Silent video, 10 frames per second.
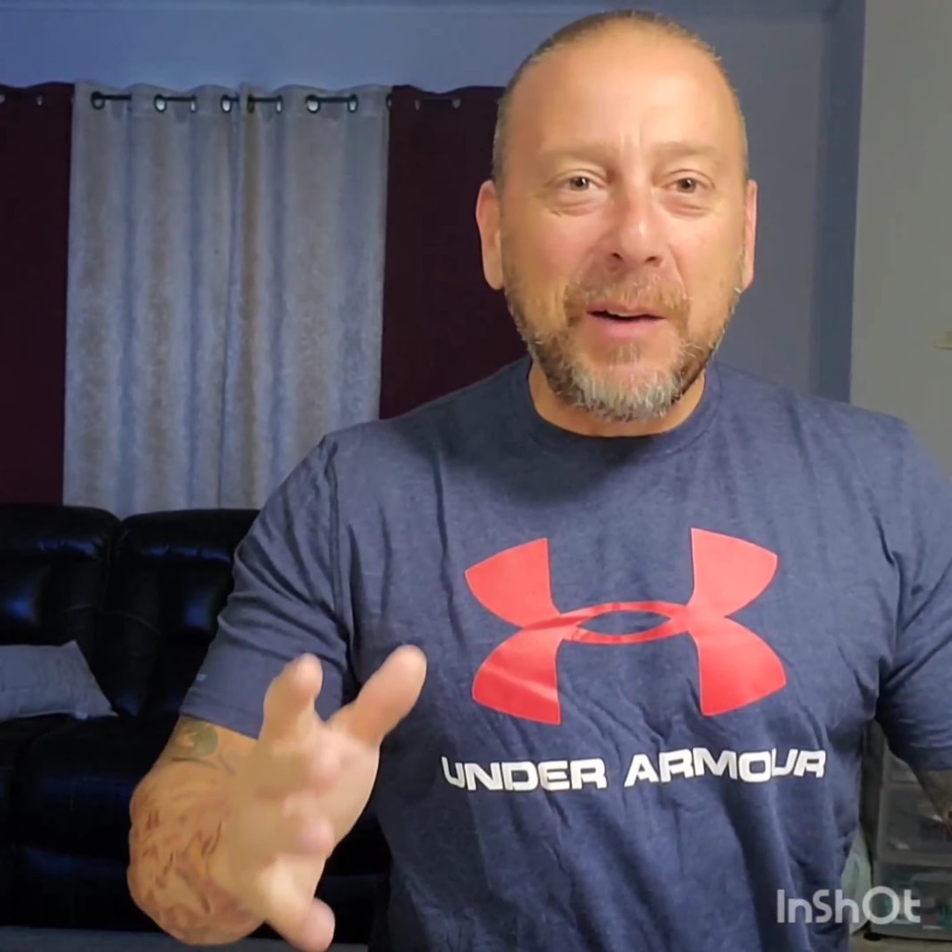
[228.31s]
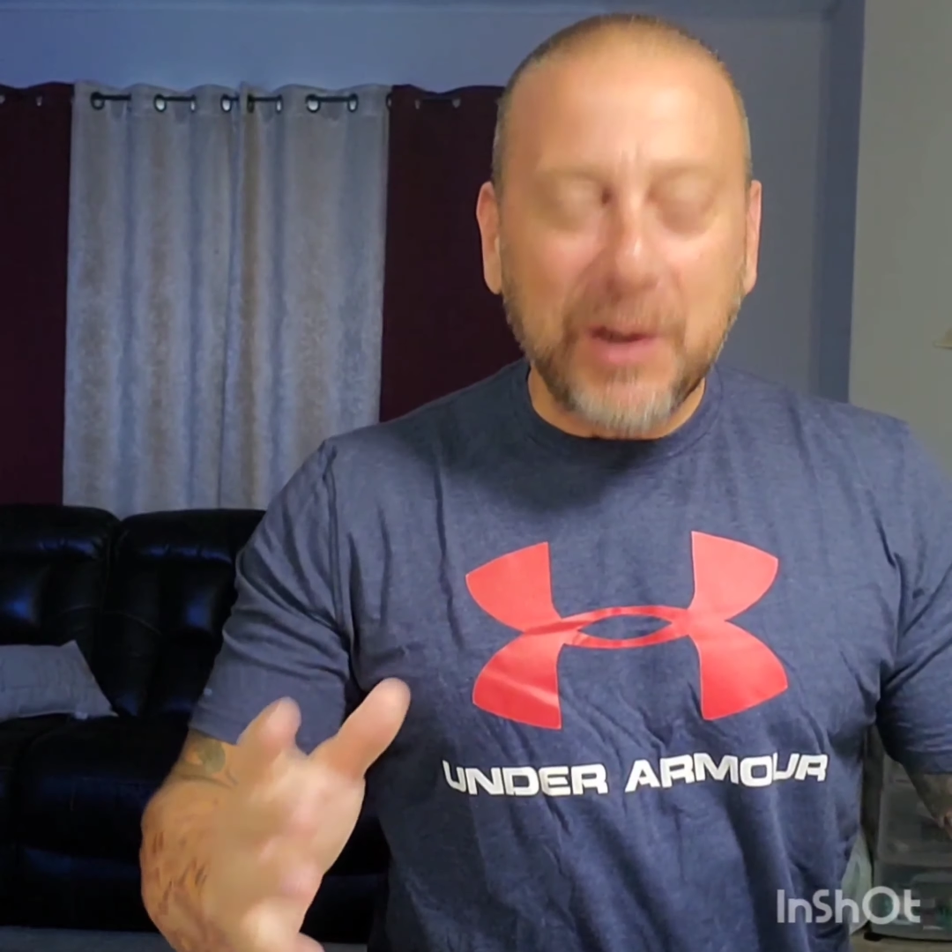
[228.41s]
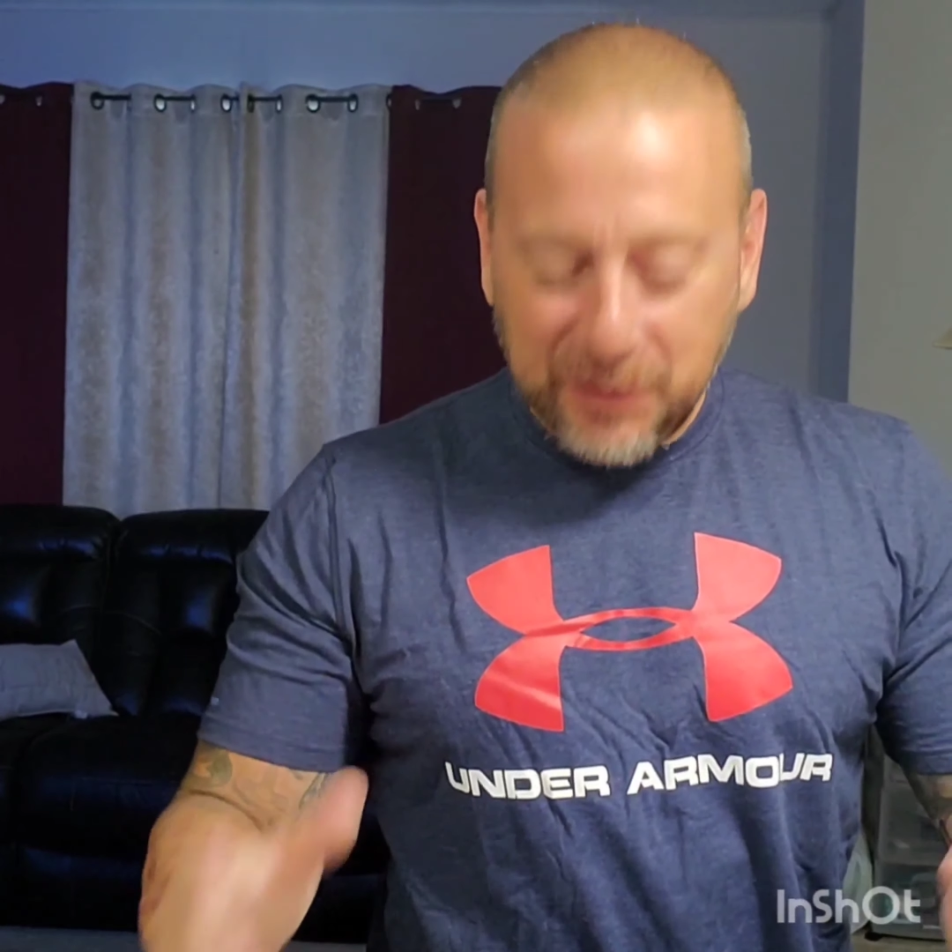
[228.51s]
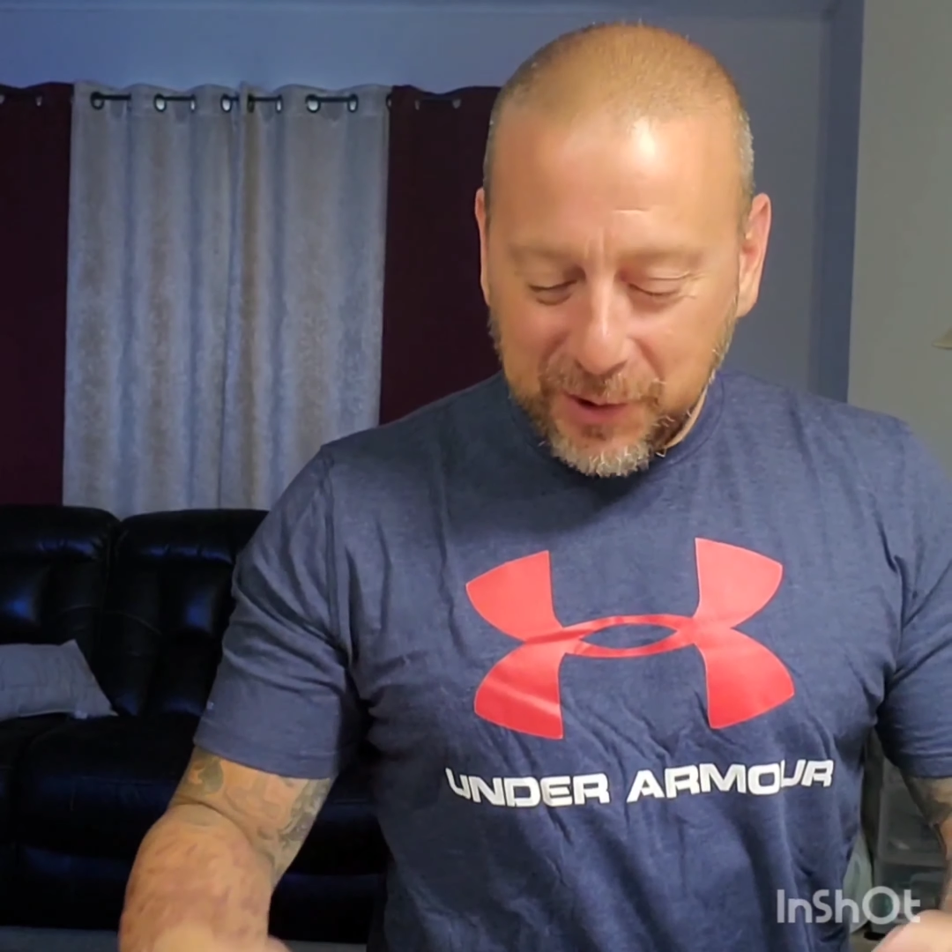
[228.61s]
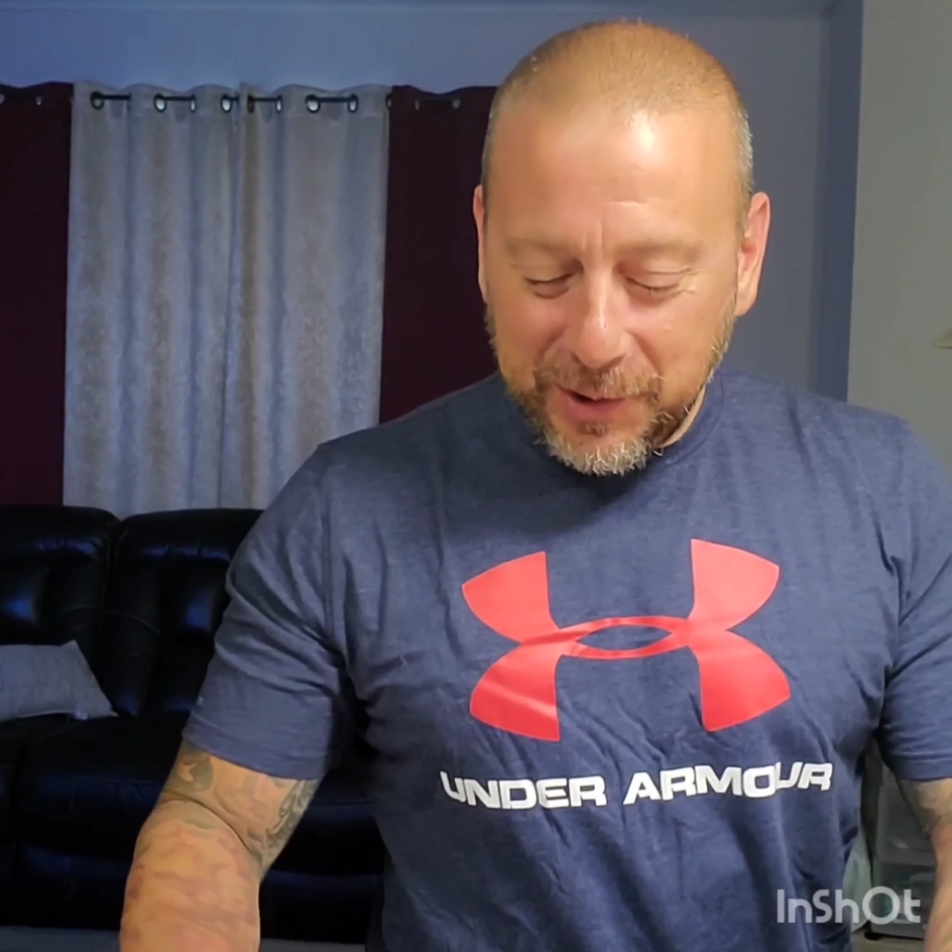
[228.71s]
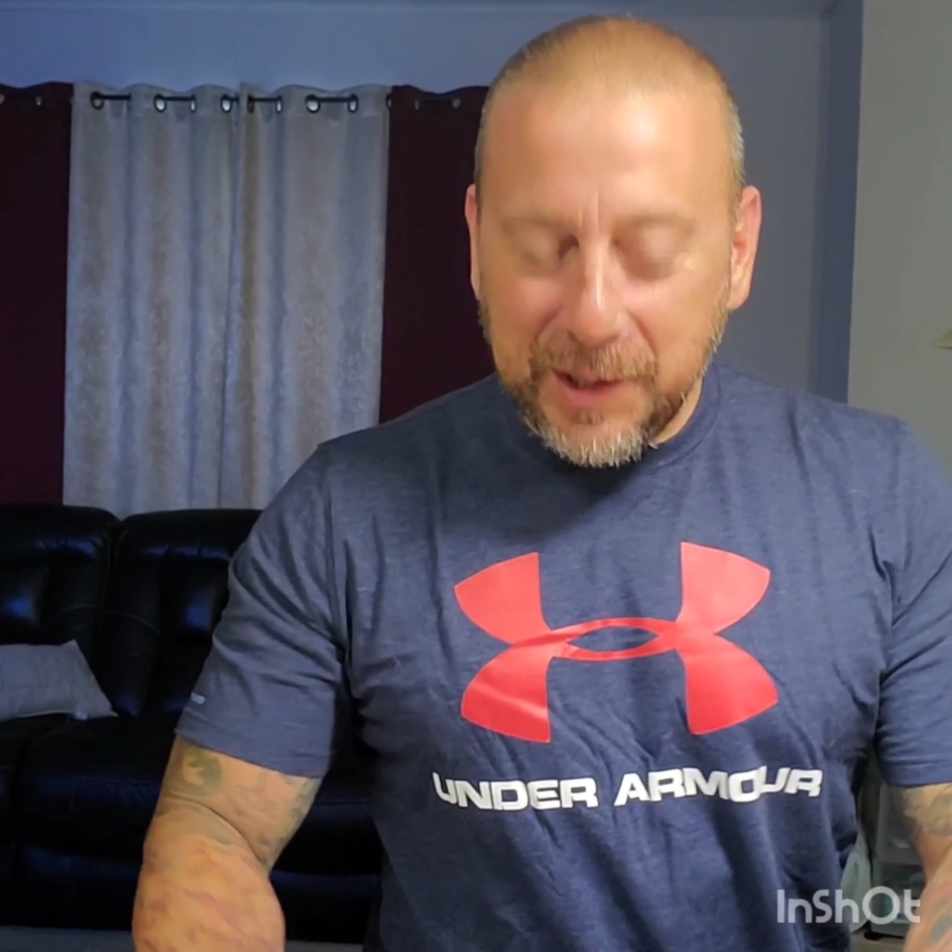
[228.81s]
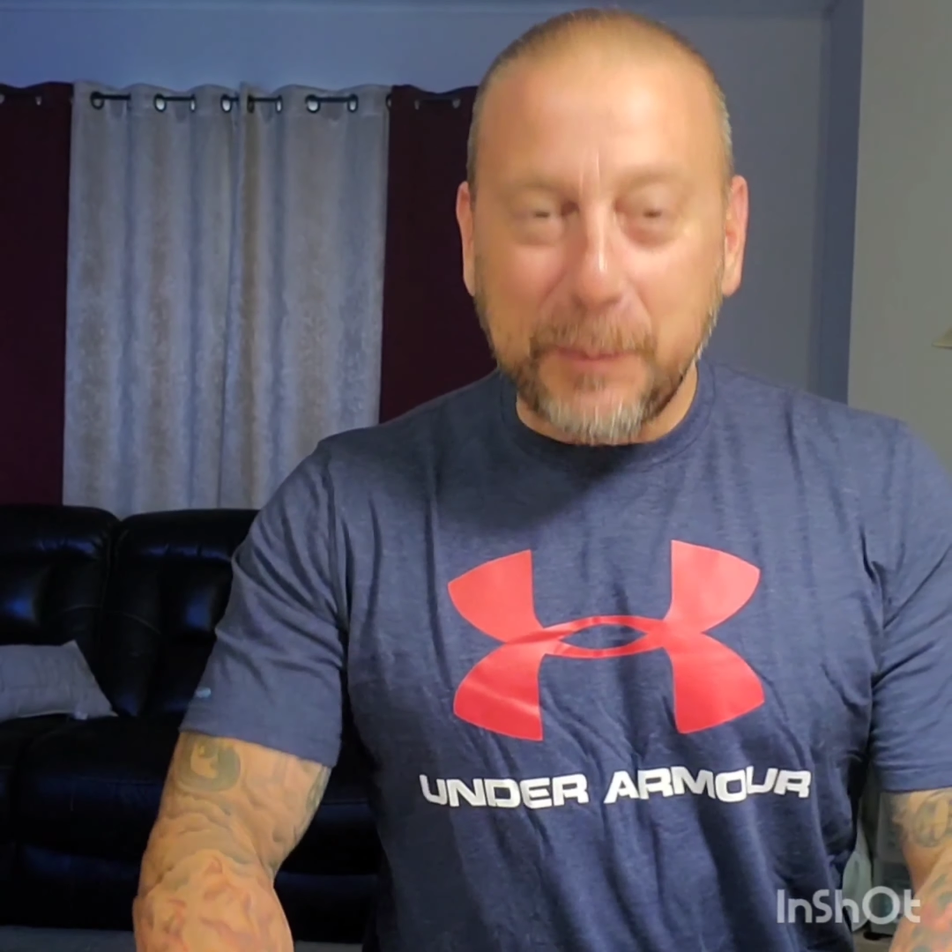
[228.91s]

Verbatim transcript: we really